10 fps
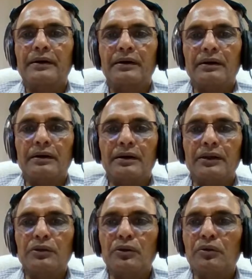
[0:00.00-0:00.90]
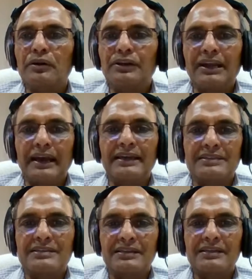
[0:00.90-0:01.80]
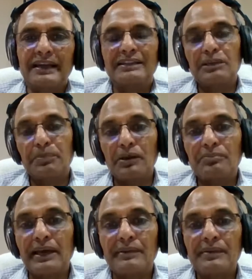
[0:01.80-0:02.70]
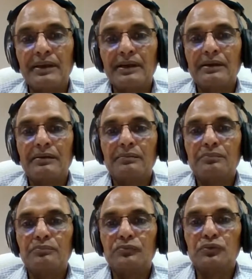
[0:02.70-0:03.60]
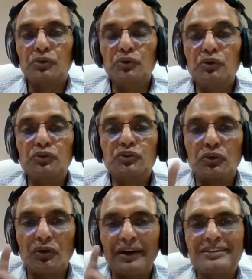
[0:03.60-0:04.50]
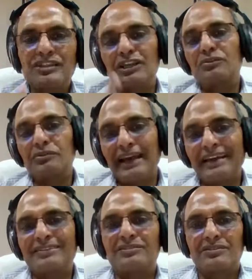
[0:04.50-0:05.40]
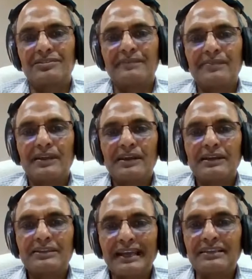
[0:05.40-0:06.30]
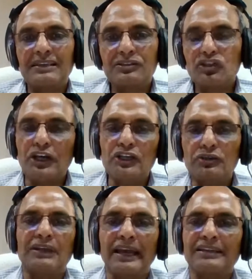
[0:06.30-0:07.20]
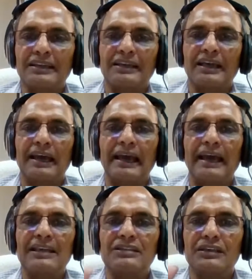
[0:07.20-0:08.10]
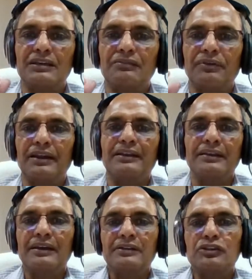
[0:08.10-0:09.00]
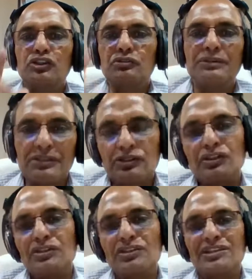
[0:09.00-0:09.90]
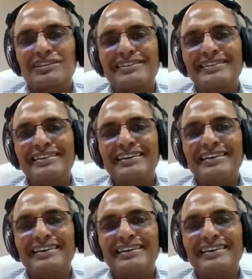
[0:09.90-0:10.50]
realized at that point of time. So you should not stick to that tactic. Change your tactic as and when the situation changes.